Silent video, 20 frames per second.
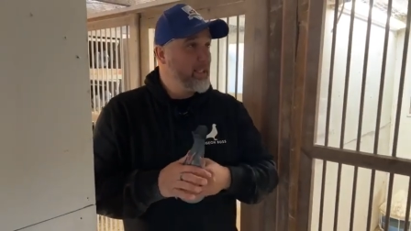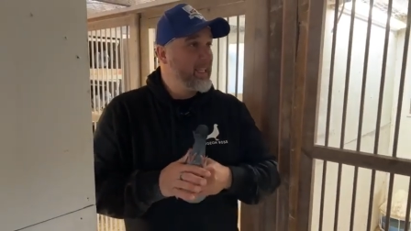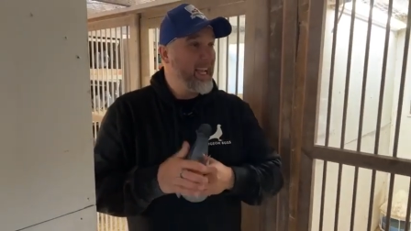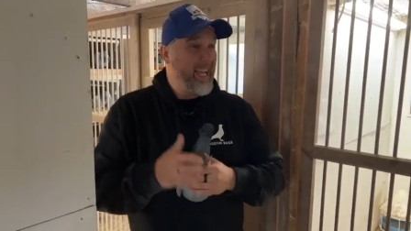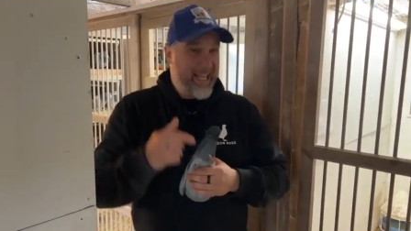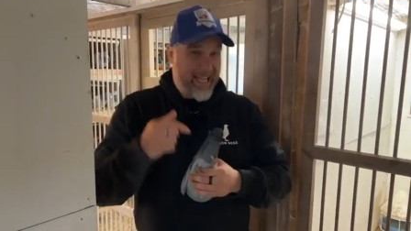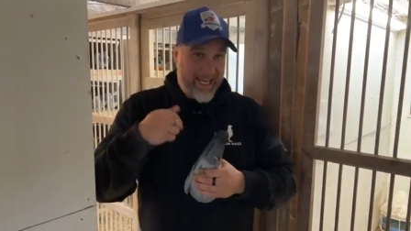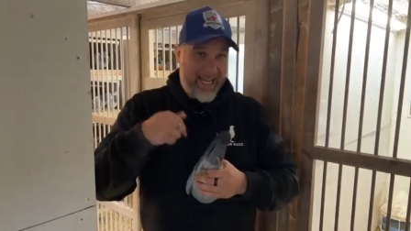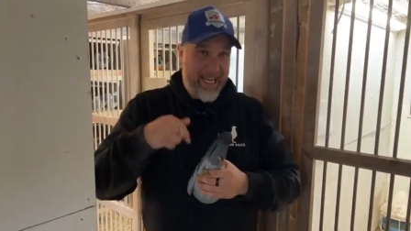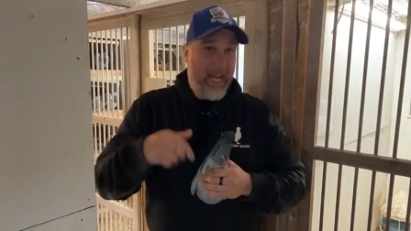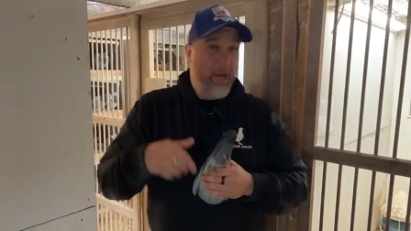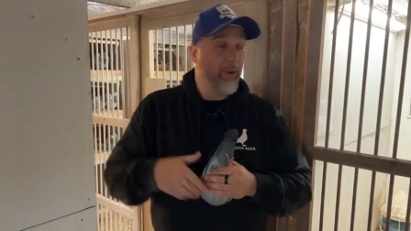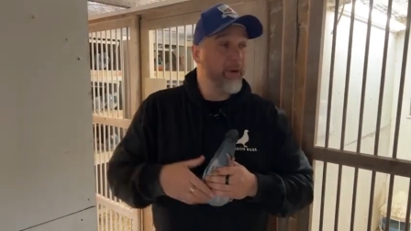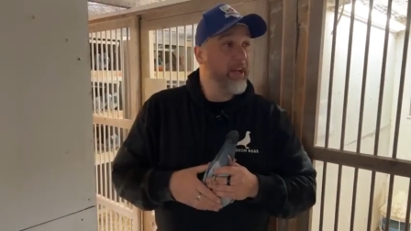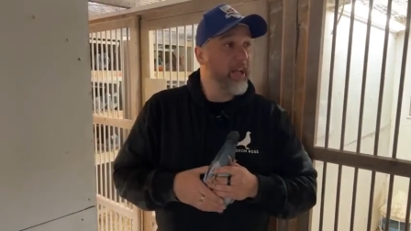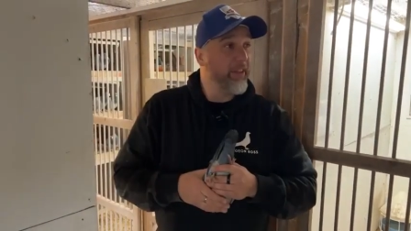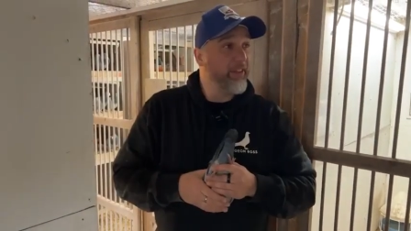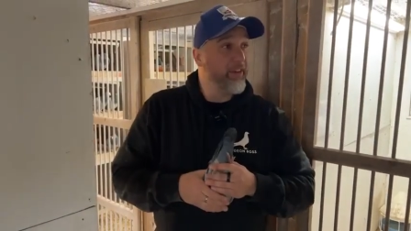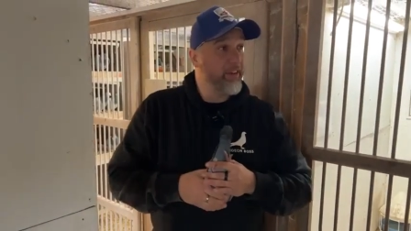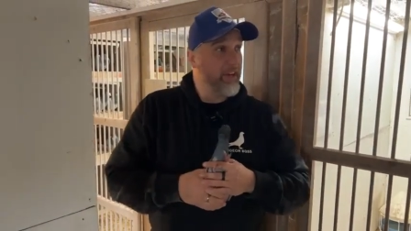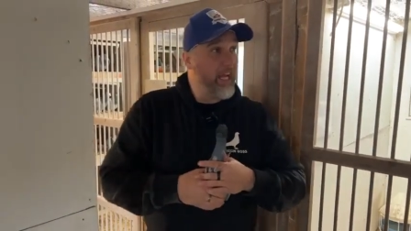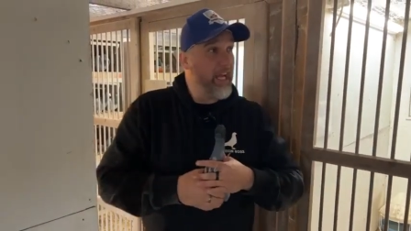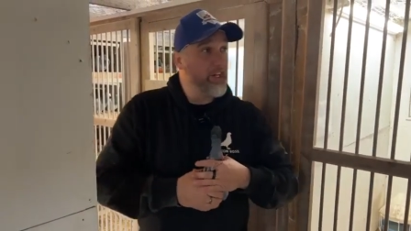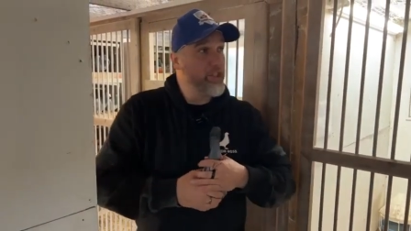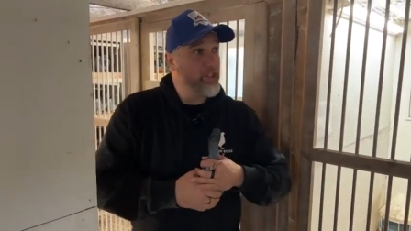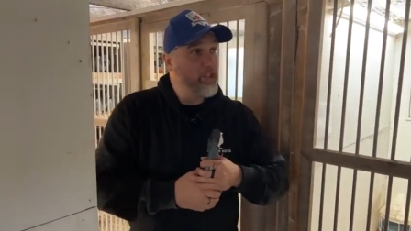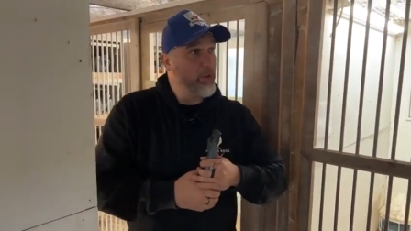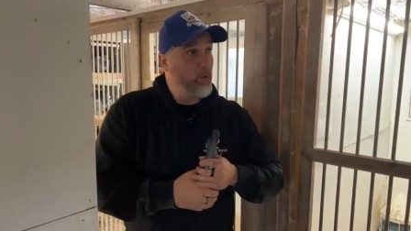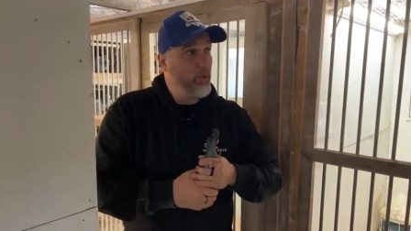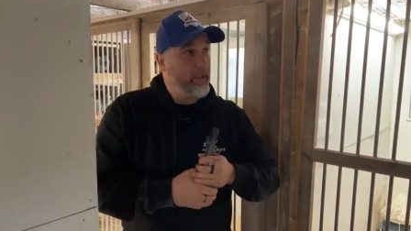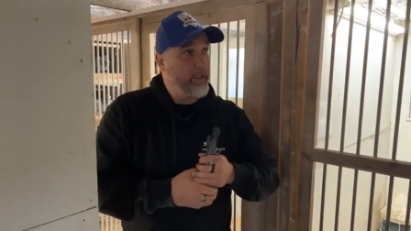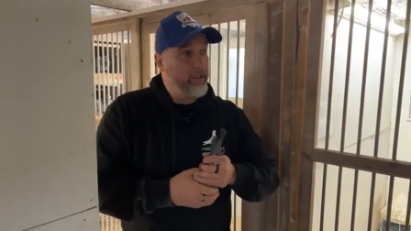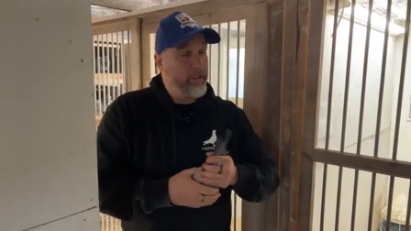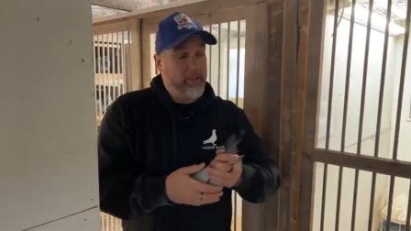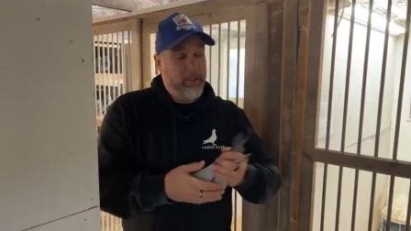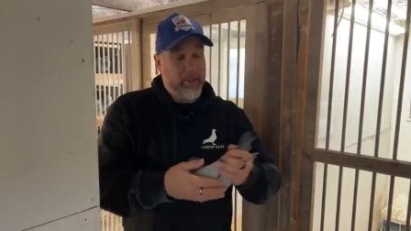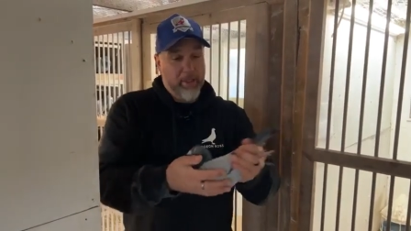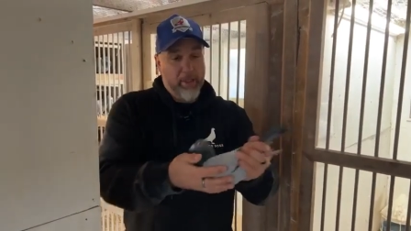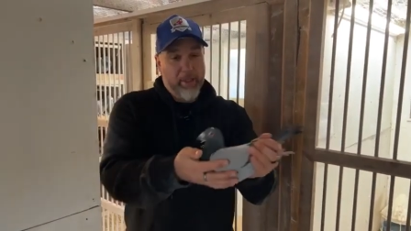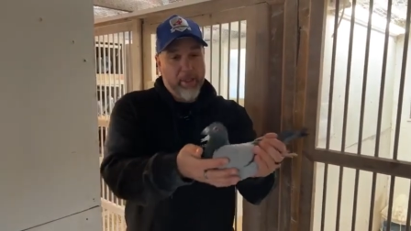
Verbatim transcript: and now another national winner.